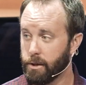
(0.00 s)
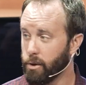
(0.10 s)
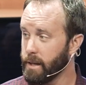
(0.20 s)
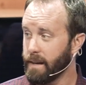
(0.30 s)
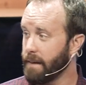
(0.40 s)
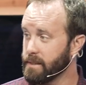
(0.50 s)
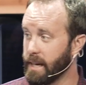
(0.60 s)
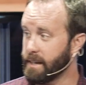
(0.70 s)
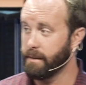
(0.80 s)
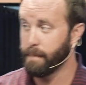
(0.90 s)
You don't even have to
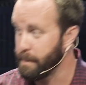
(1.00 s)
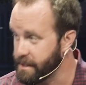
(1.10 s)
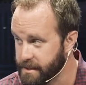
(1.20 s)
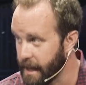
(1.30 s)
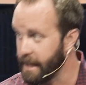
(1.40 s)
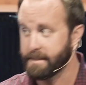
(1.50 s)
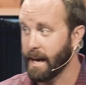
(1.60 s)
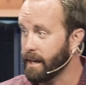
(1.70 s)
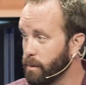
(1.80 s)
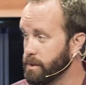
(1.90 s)
like maybe say
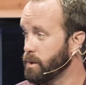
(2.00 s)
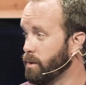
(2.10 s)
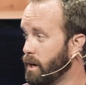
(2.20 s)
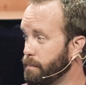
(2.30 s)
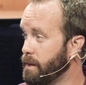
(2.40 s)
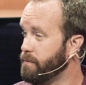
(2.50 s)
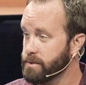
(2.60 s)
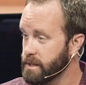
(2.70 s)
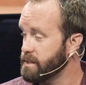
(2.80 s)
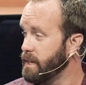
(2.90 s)
exactly what's going on, but if
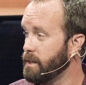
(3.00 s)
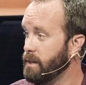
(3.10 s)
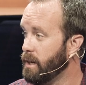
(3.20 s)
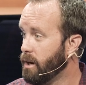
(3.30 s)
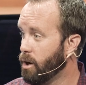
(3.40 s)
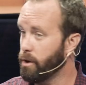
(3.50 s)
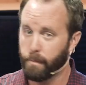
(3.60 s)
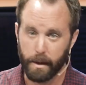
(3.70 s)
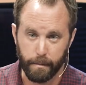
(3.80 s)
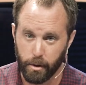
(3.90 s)
there's a sin or
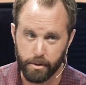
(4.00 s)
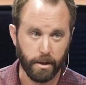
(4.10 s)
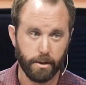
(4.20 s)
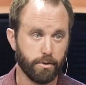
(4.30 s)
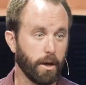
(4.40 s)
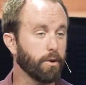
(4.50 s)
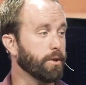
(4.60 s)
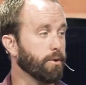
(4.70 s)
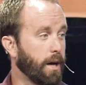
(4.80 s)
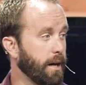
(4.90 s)
man, there's a
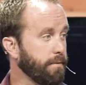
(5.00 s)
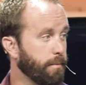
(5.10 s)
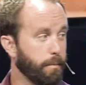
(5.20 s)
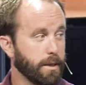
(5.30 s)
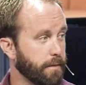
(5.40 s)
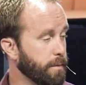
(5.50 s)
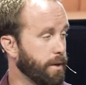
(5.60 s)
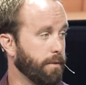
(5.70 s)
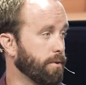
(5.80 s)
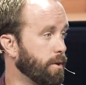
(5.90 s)
struggle in your life, man, we'd love to
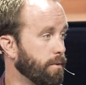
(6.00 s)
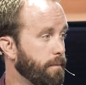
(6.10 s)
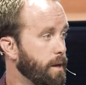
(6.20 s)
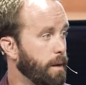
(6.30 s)
pray for you.